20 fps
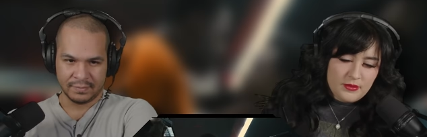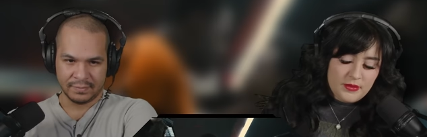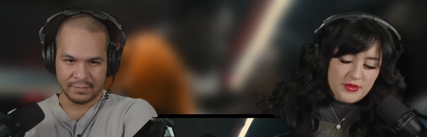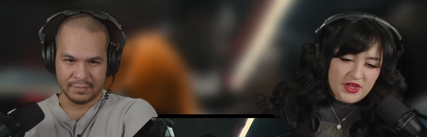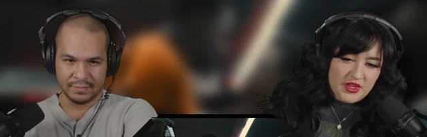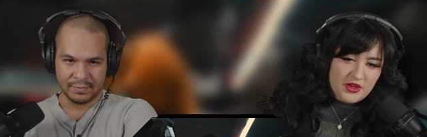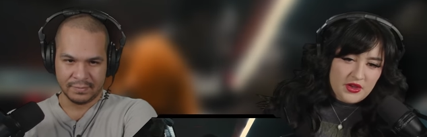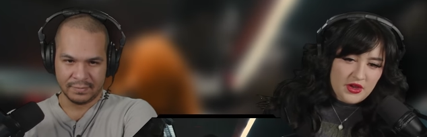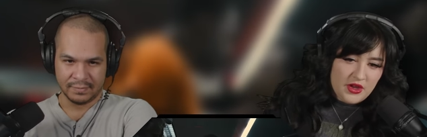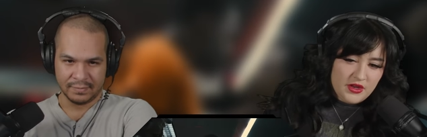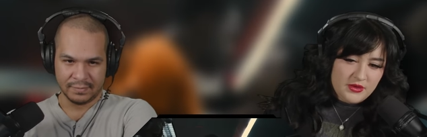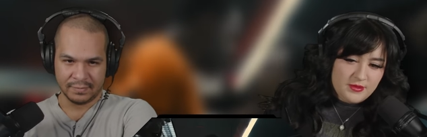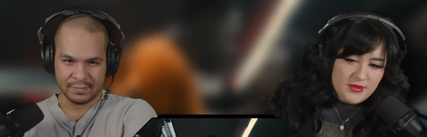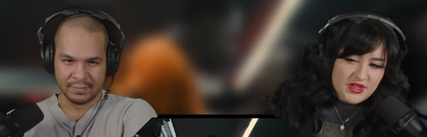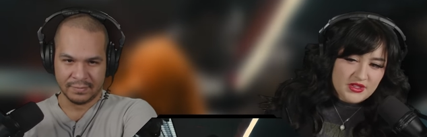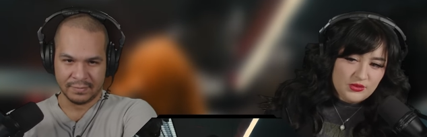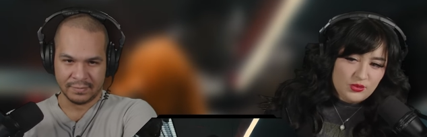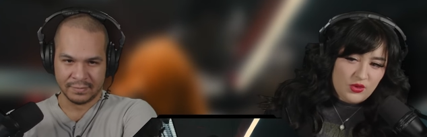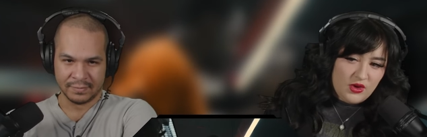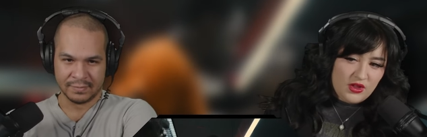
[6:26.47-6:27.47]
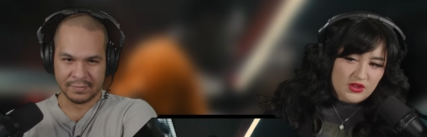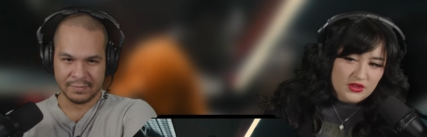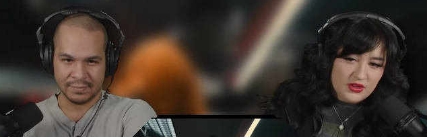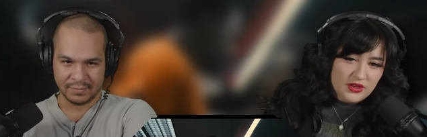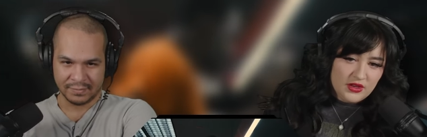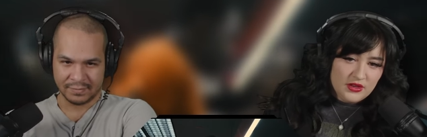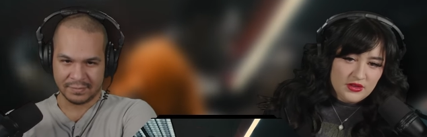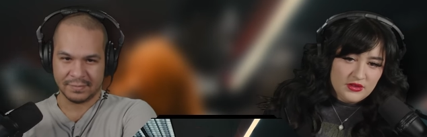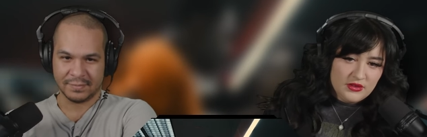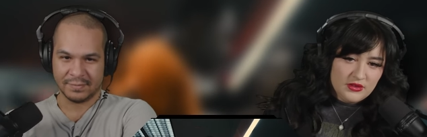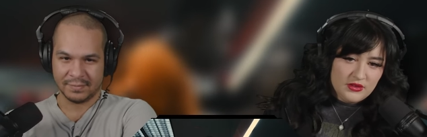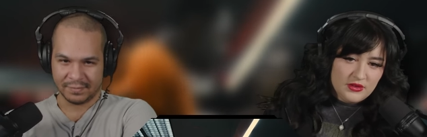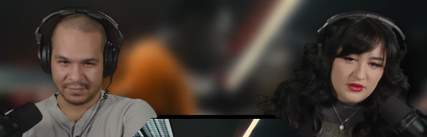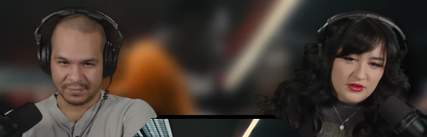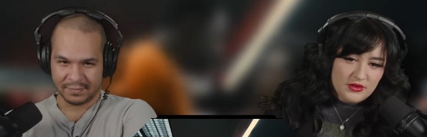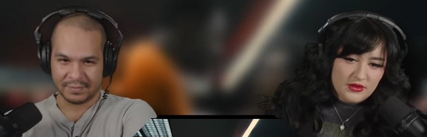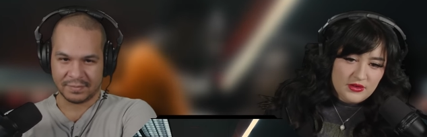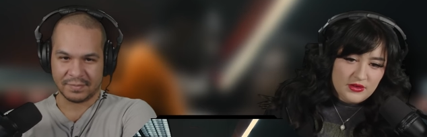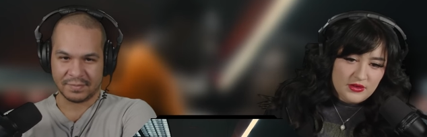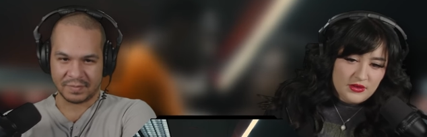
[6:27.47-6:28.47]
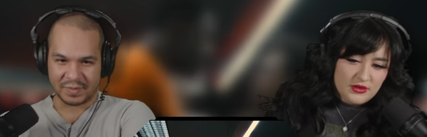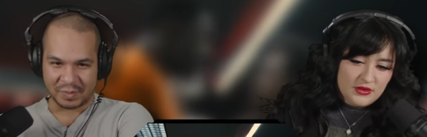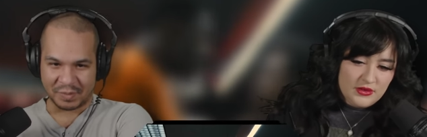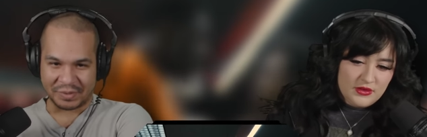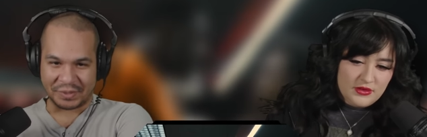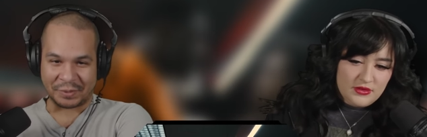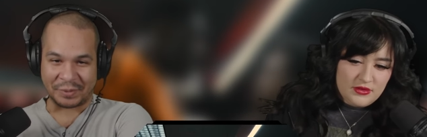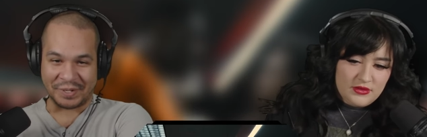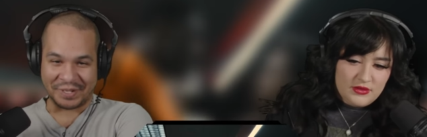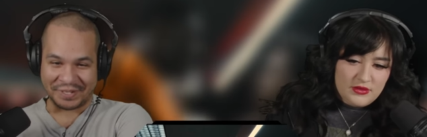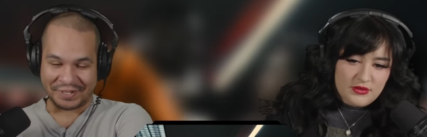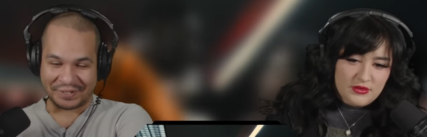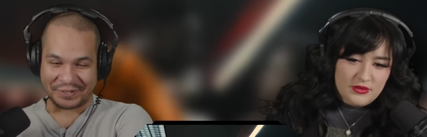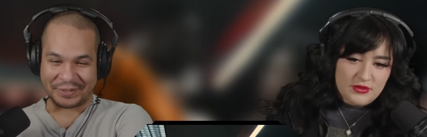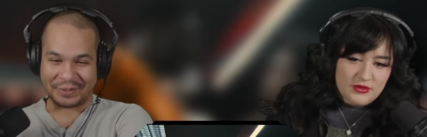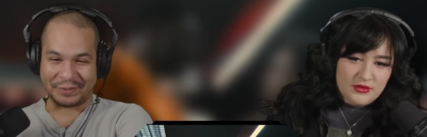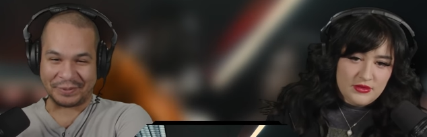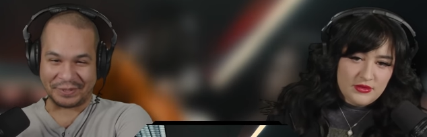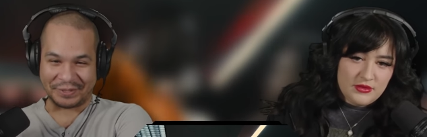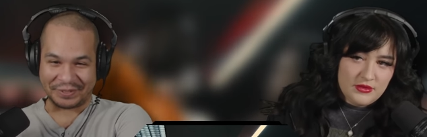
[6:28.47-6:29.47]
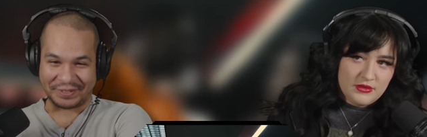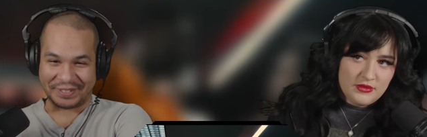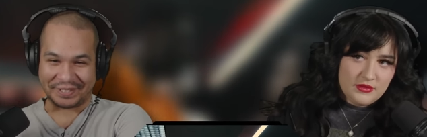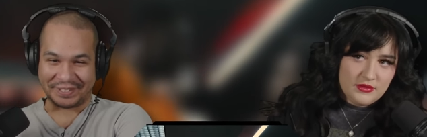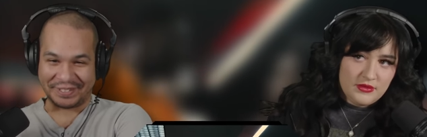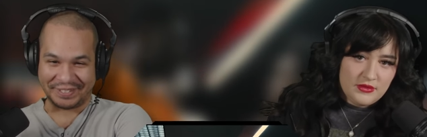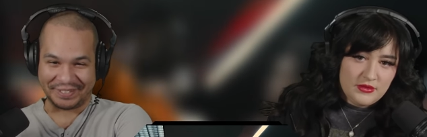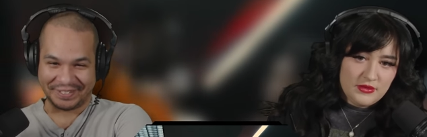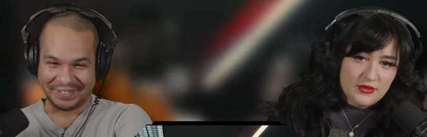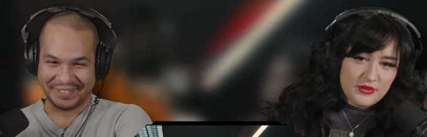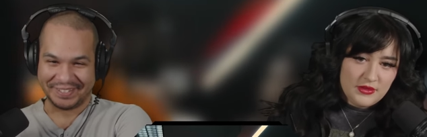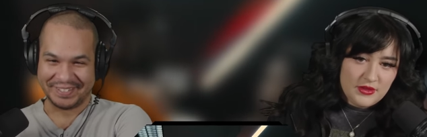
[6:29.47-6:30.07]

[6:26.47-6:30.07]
Speaker 1: My God, Miss Waller.
Speaker 2: Miss Waller is the real deal.